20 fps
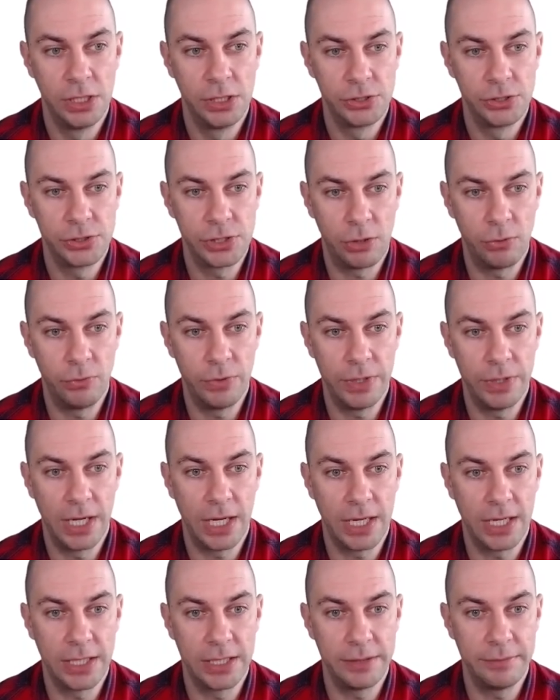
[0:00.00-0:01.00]
So we are
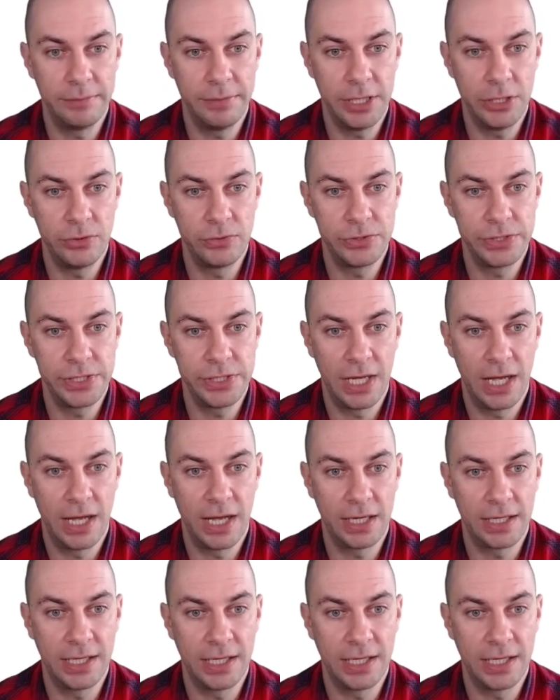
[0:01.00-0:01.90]
going to be using our